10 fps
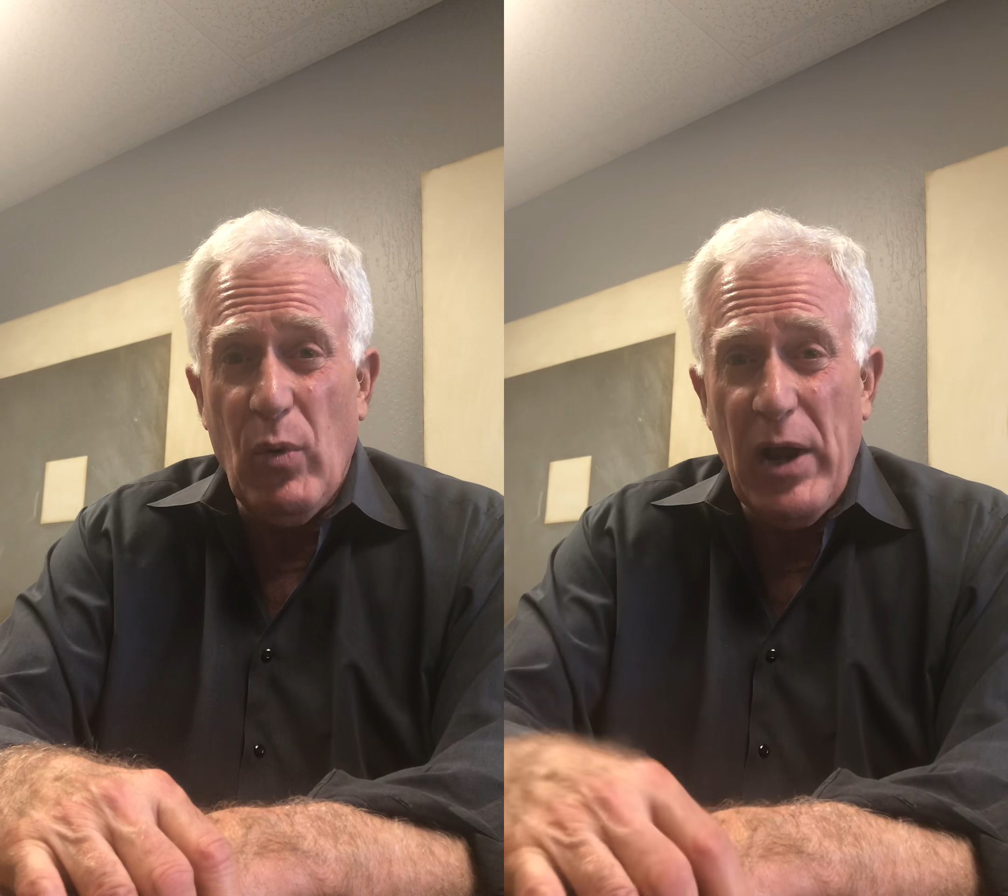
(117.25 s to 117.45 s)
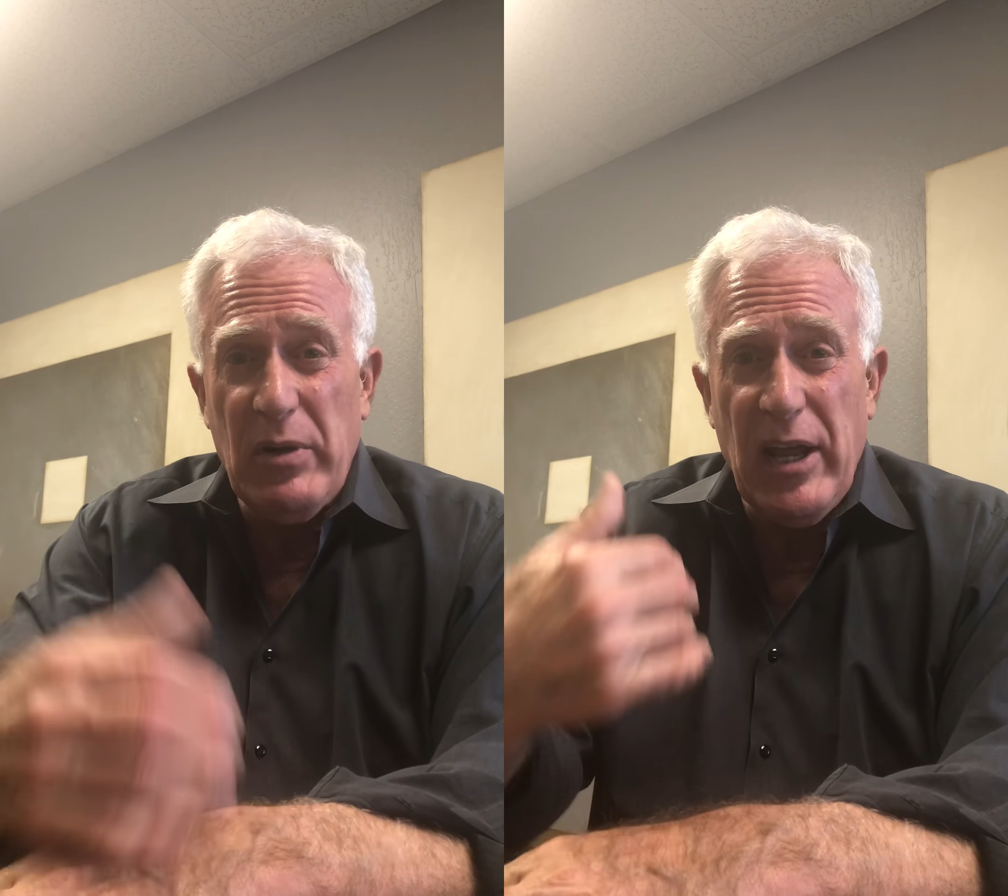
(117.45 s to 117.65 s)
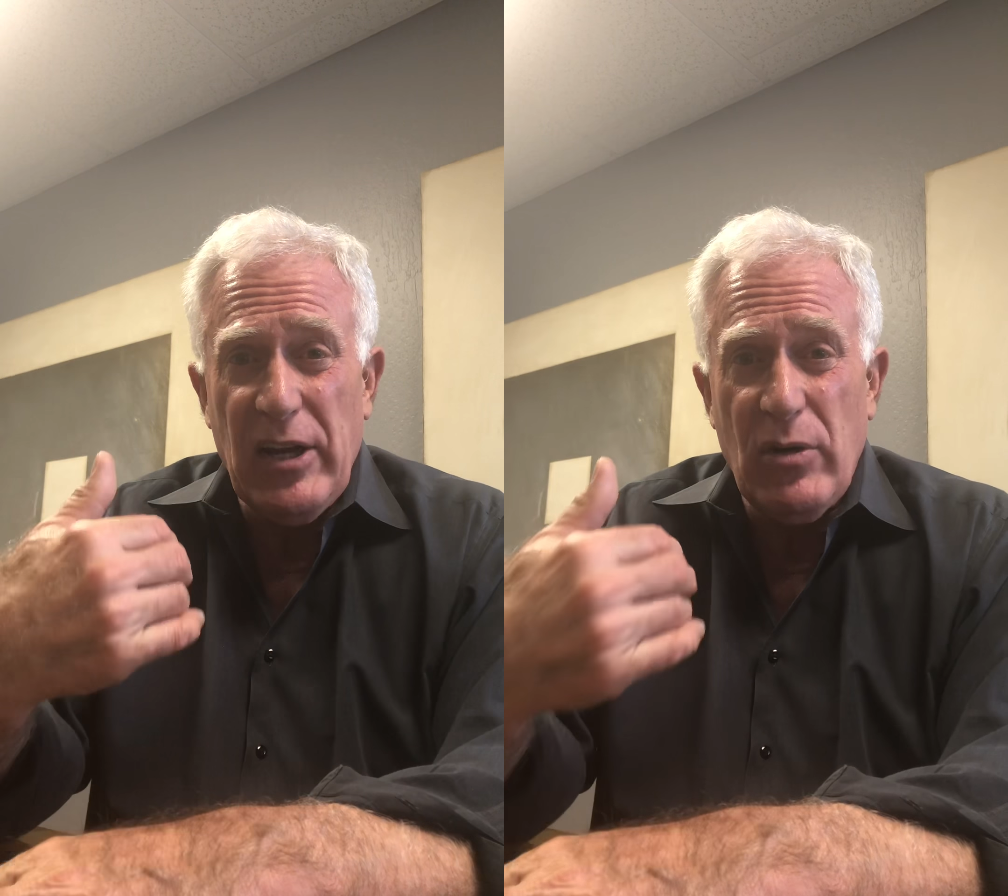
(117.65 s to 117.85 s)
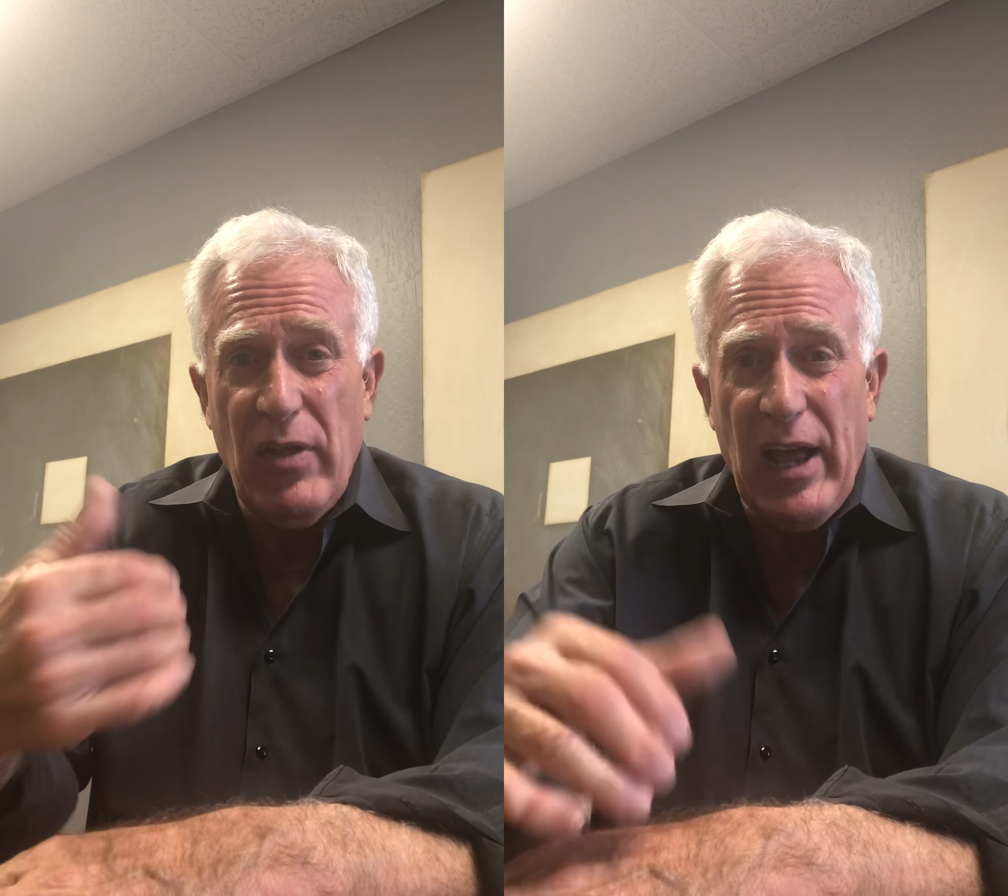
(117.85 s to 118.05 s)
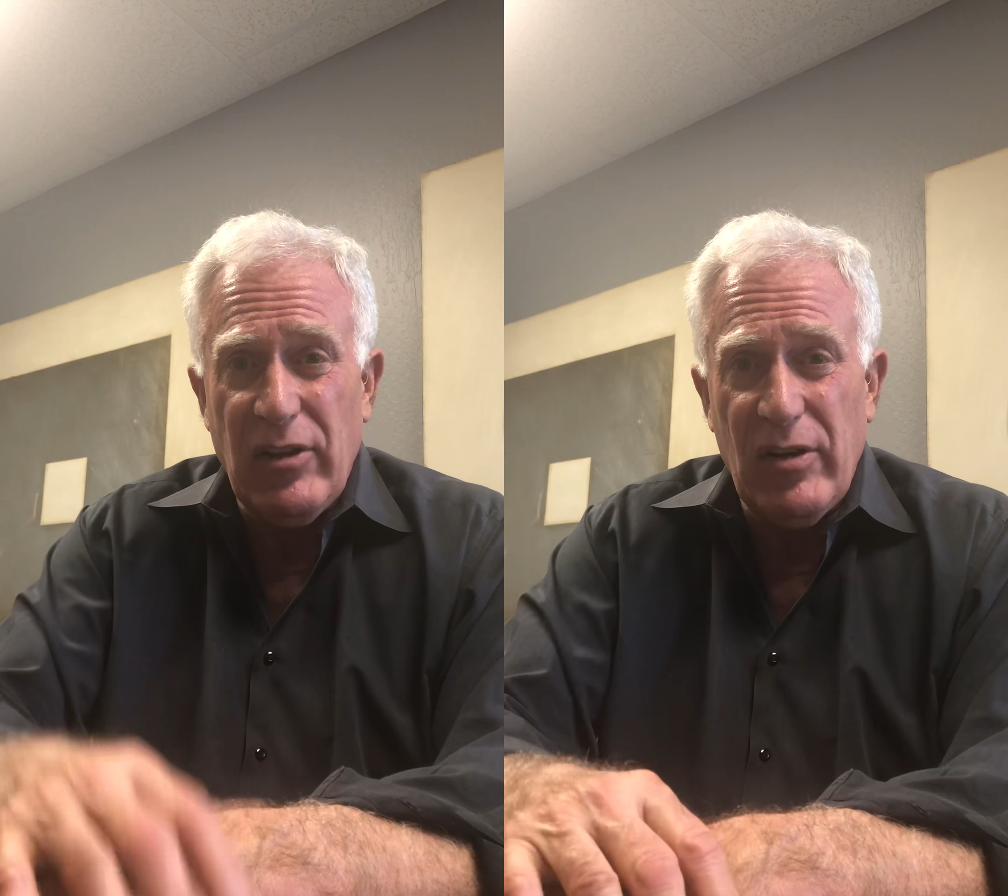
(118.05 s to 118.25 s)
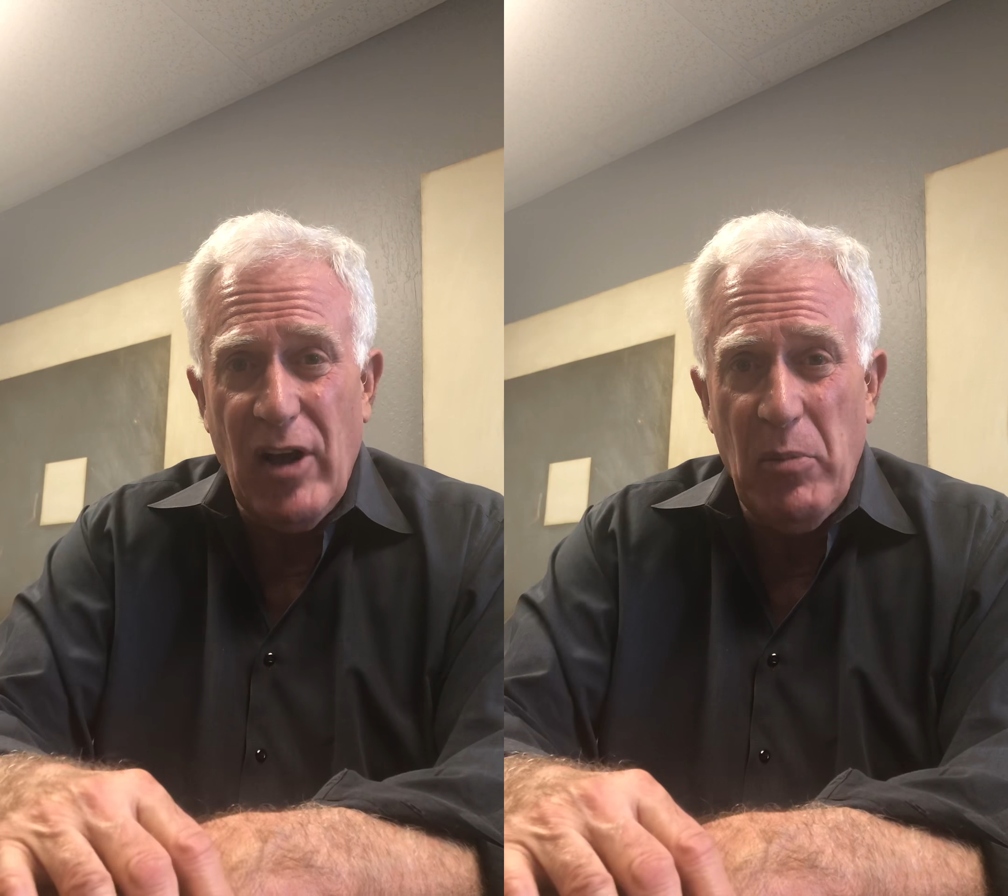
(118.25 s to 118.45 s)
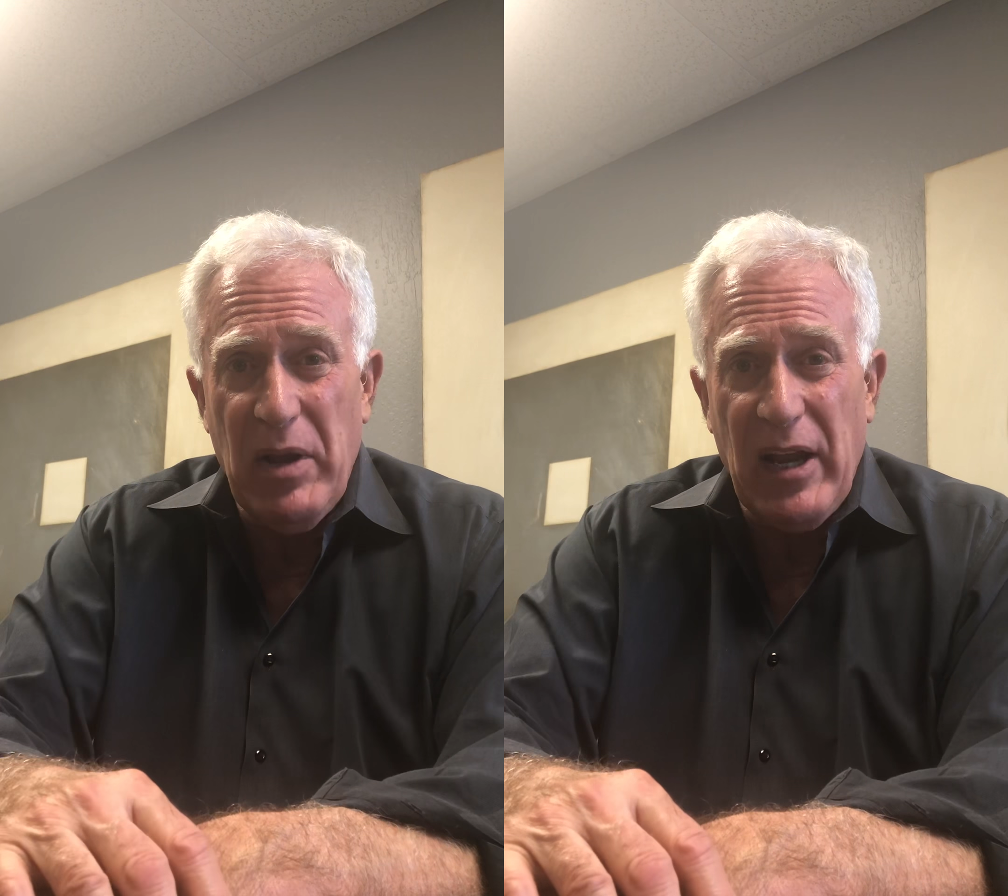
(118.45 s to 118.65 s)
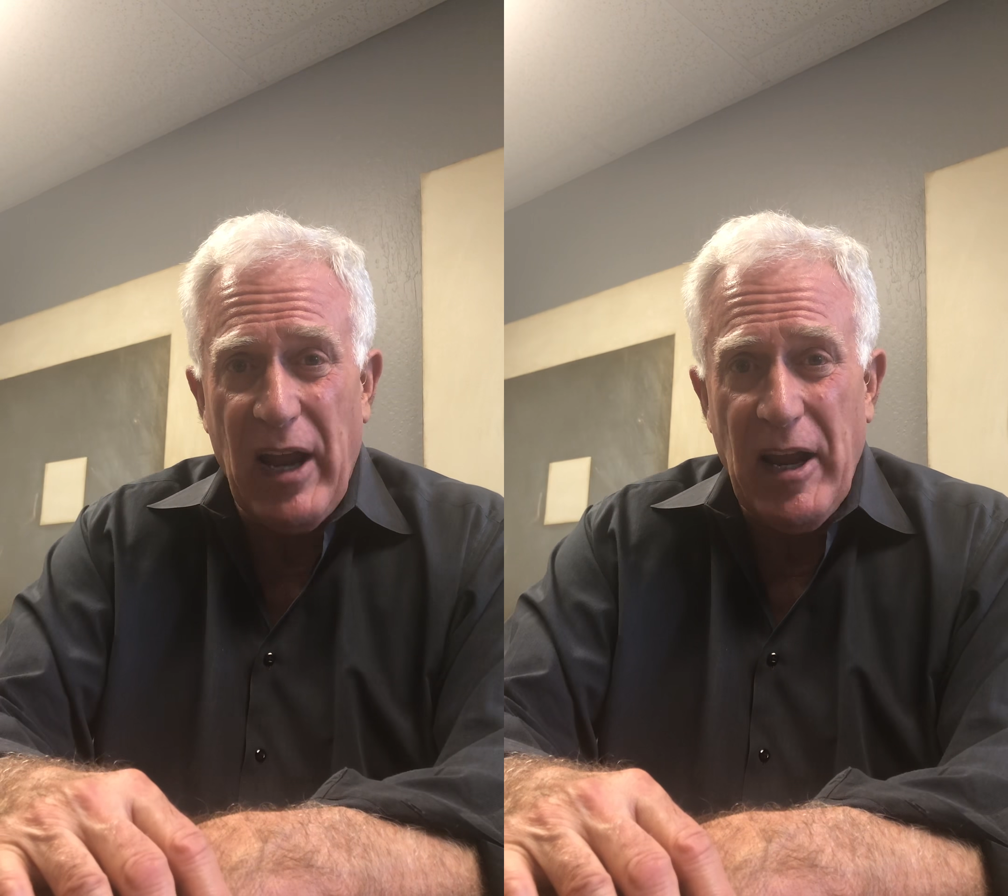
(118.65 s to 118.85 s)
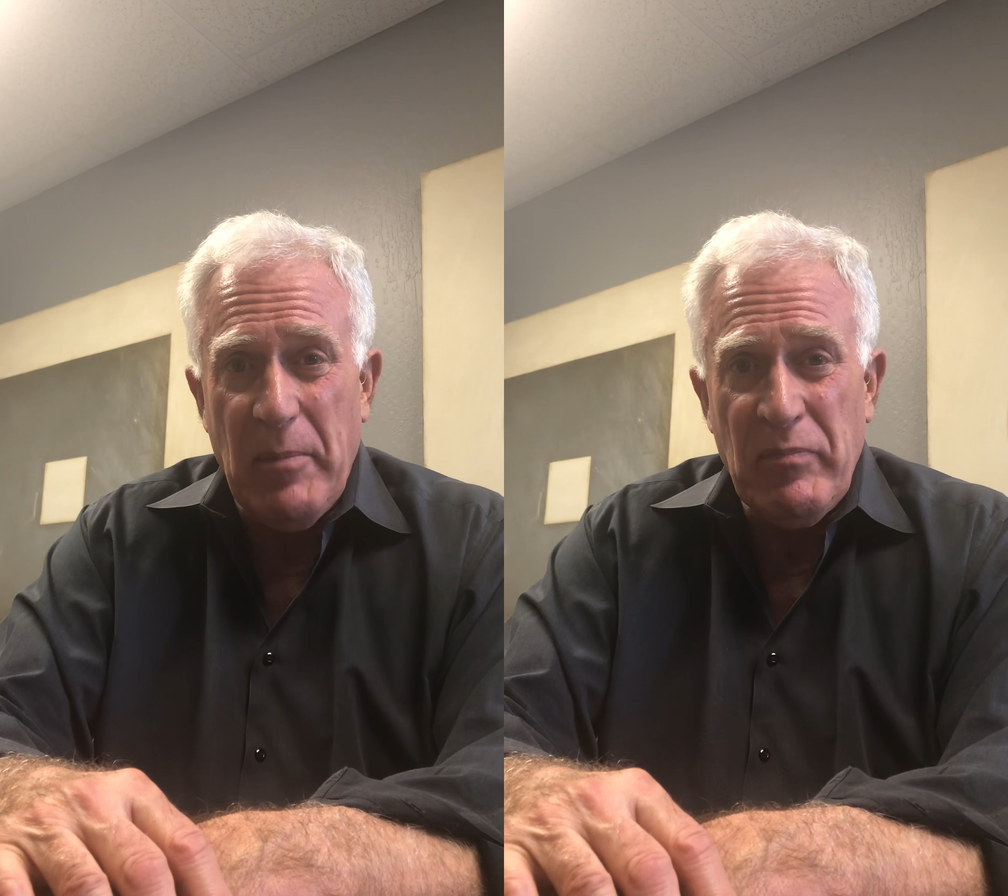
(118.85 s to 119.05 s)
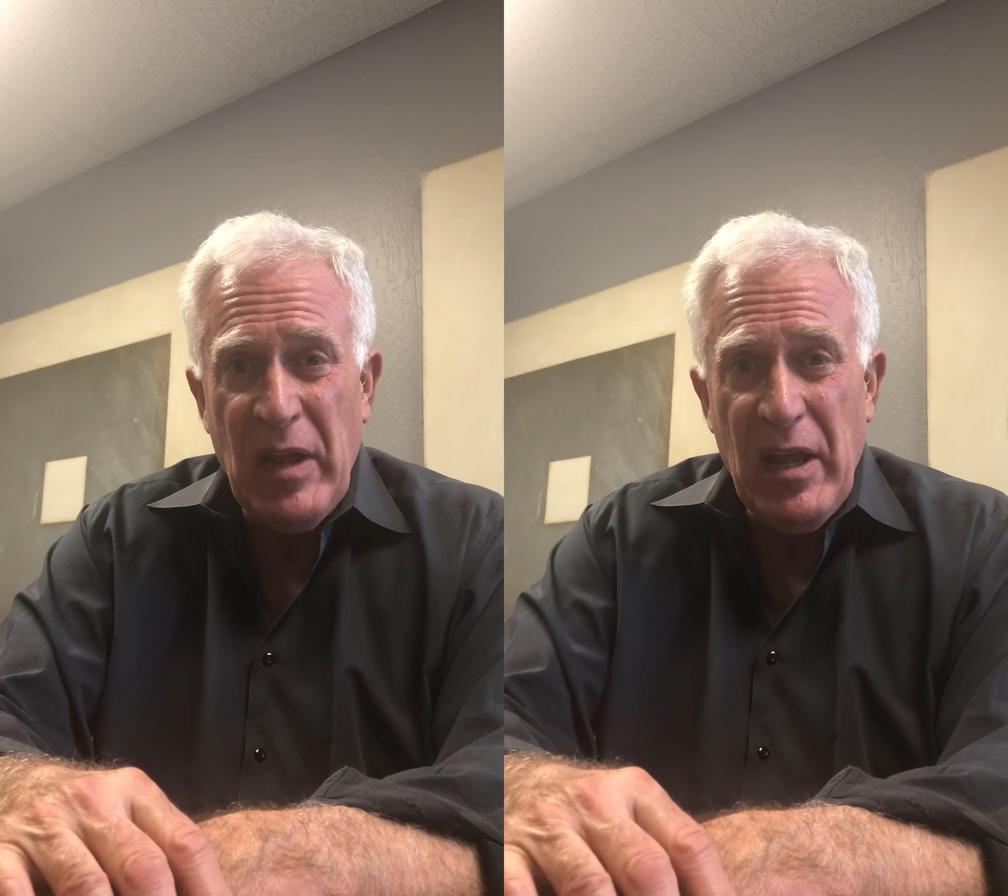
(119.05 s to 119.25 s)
Why would I do that? Look how big I am.